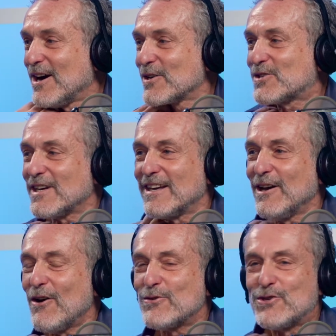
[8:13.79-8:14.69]
Because, you
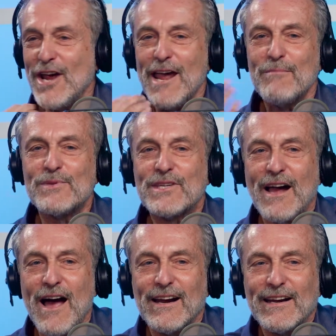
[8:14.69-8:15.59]
know, James
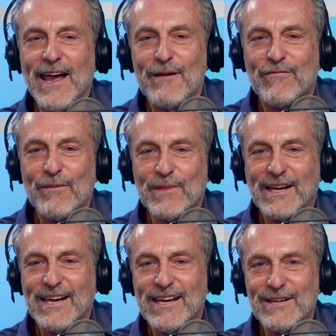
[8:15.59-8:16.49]
kind of came from the
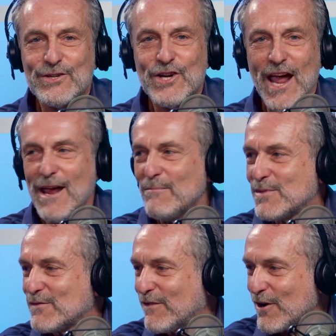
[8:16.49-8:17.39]
King
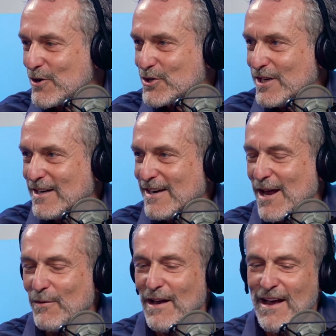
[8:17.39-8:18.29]
James Version.
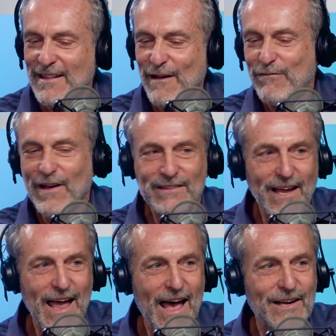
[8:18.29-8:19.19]
They felt
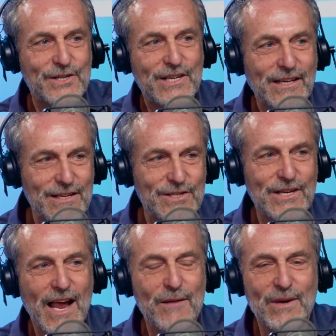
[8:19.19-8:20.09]
they had to stick his
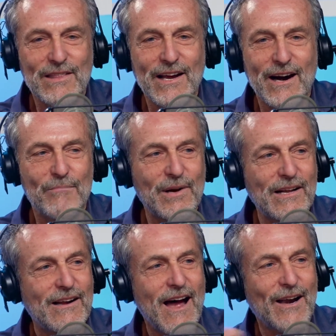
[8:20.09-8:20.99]
name in there, but
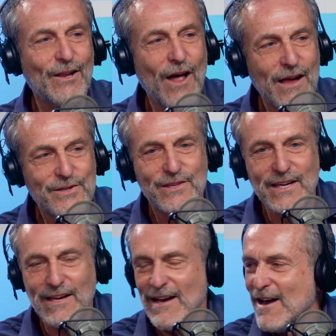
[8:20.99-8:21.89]
it kind of lost
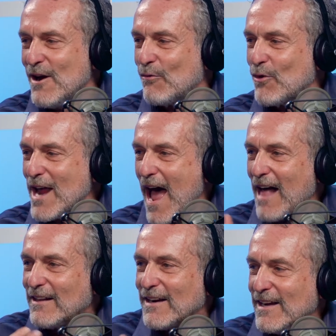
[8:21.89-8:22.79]
the
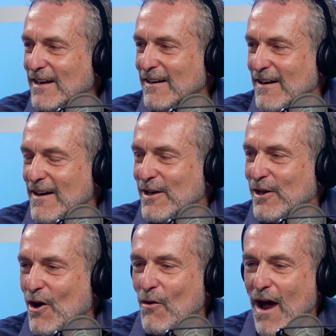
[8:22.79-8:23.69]
reality. You
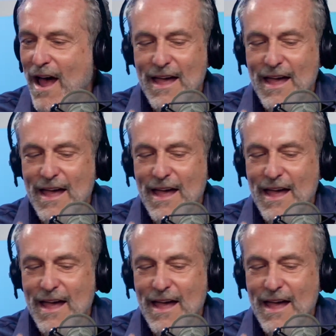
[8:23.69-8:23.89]
know,